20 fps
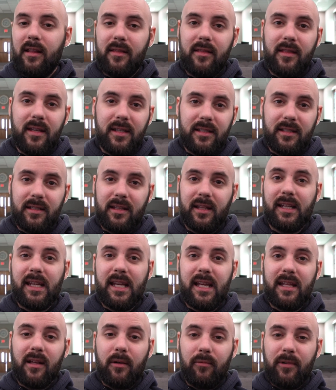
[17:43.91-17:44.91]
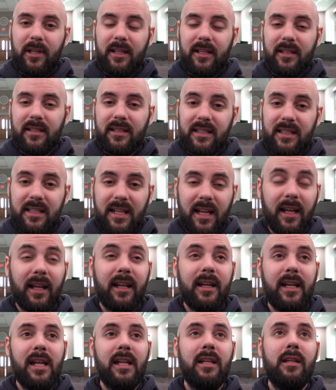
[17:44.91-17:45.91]
this is the key that we need to sing
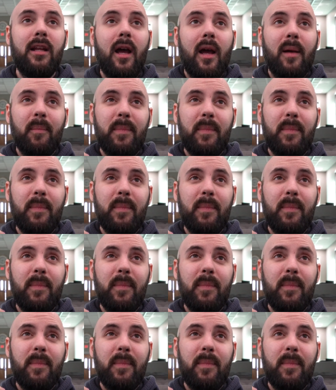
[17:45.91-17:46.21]
it in,